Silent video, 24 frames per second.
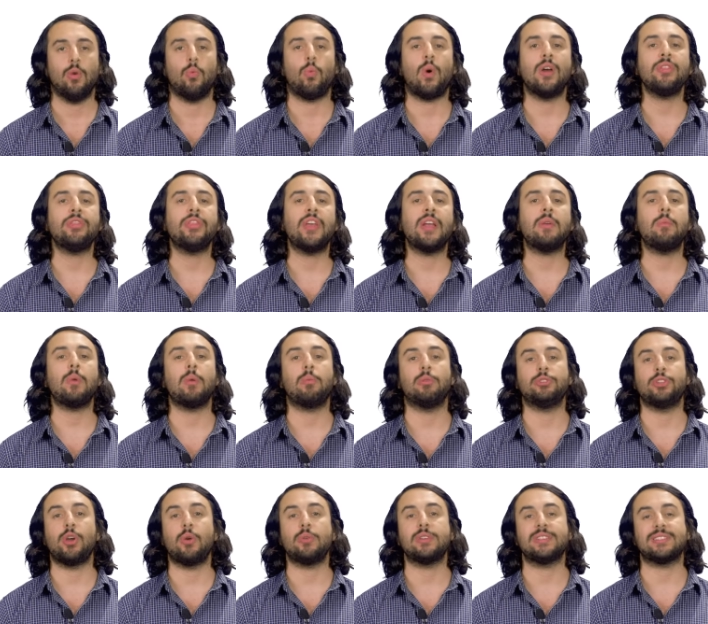One thing we
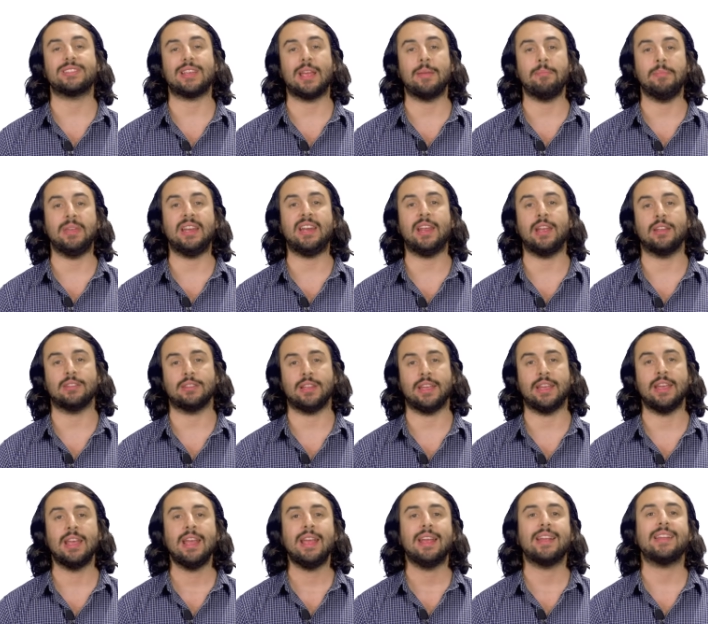will notice
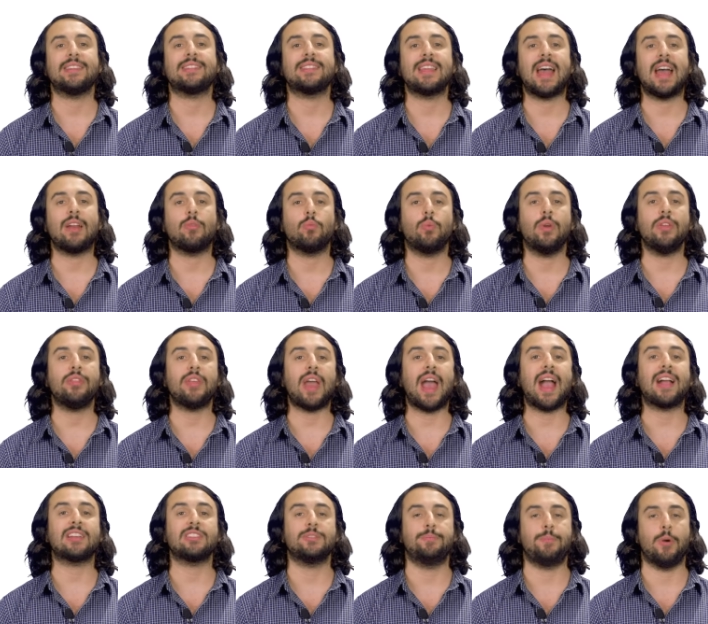immediately is that with
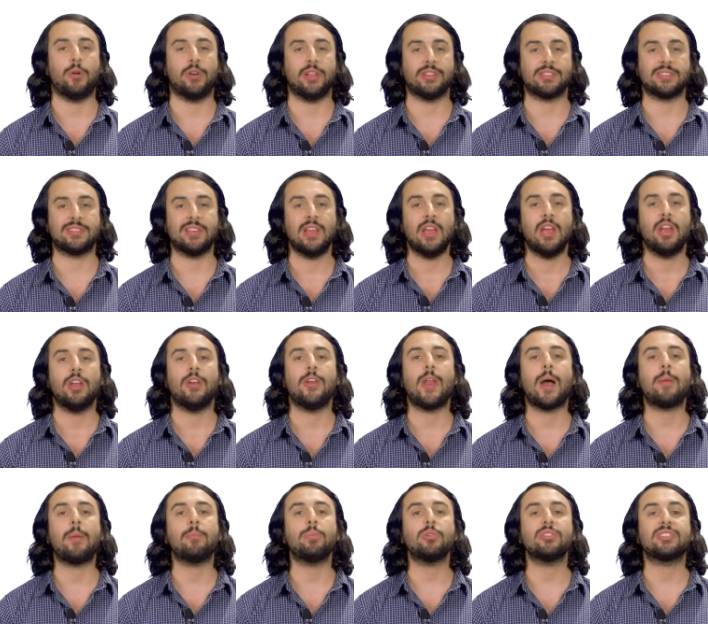exponents,
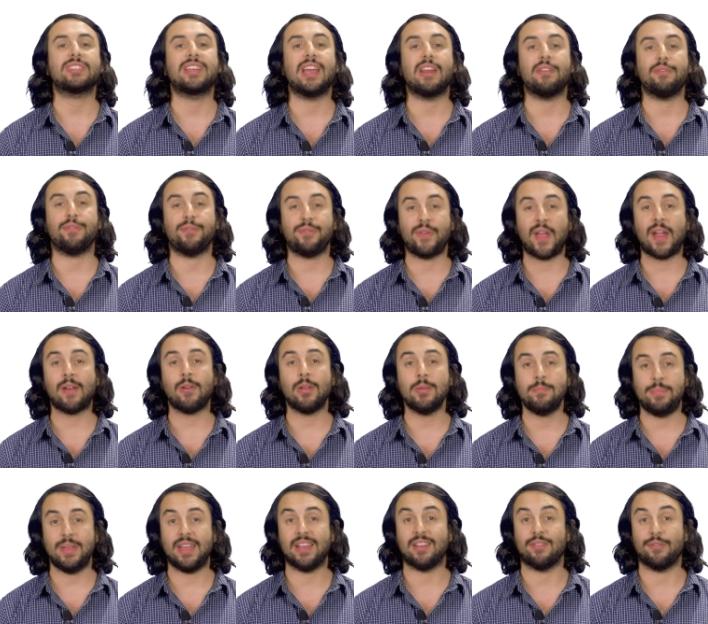numbers get very
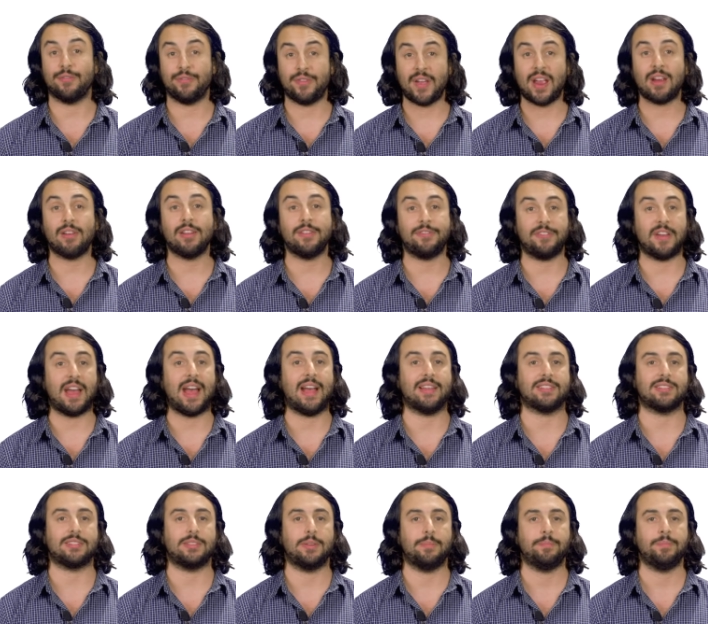big very
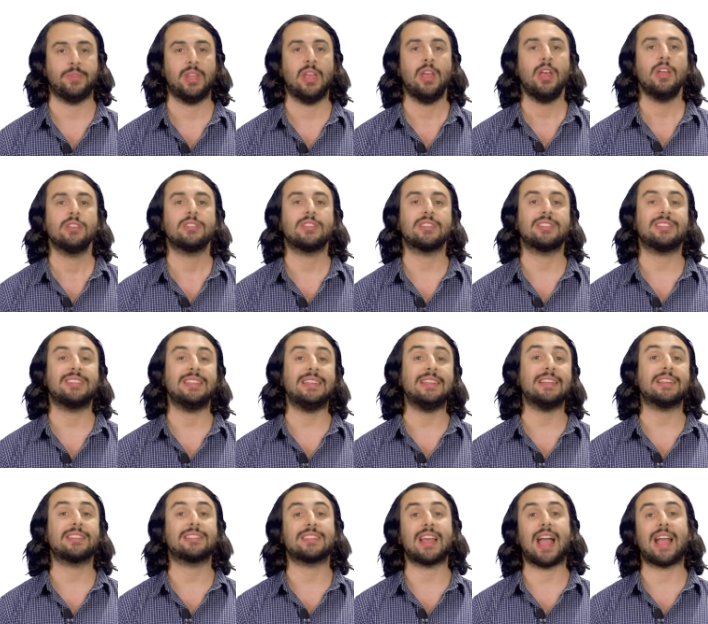fast. To see
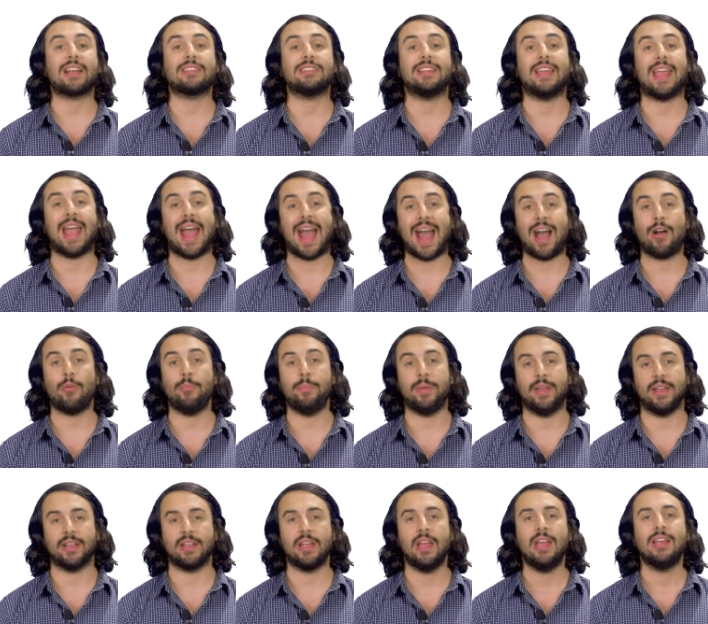exactly how
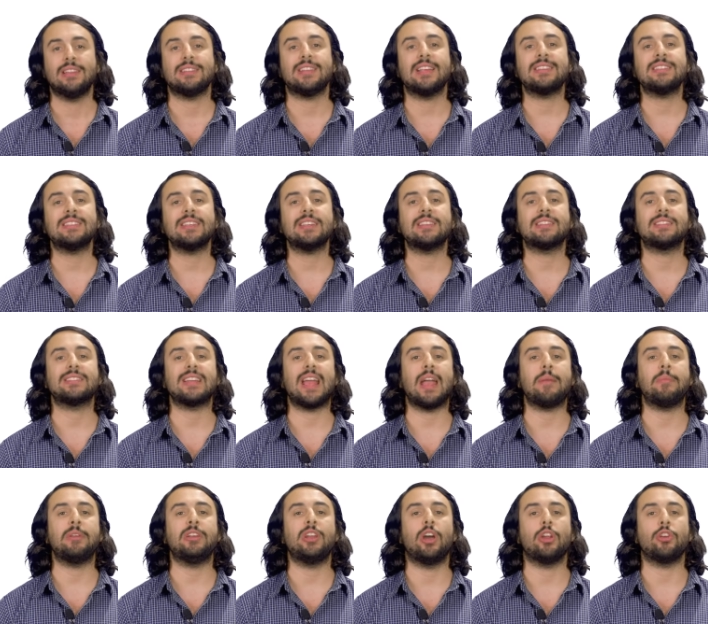big, let's
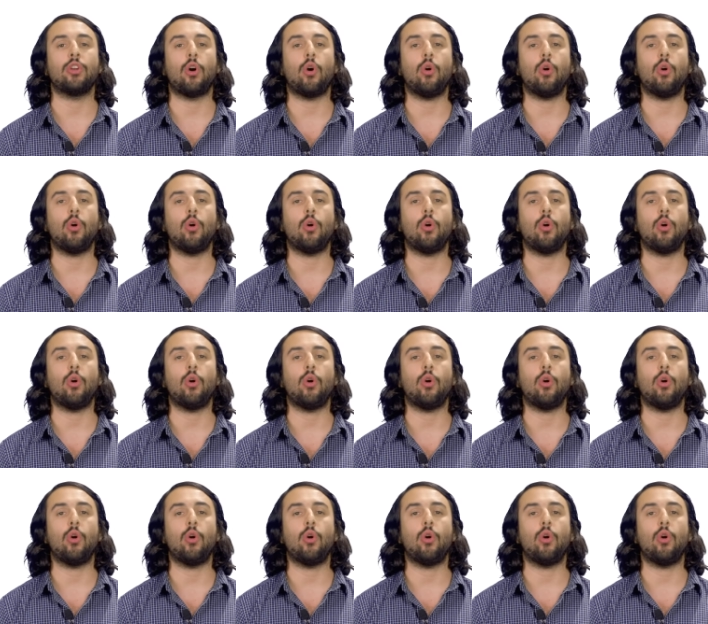examine an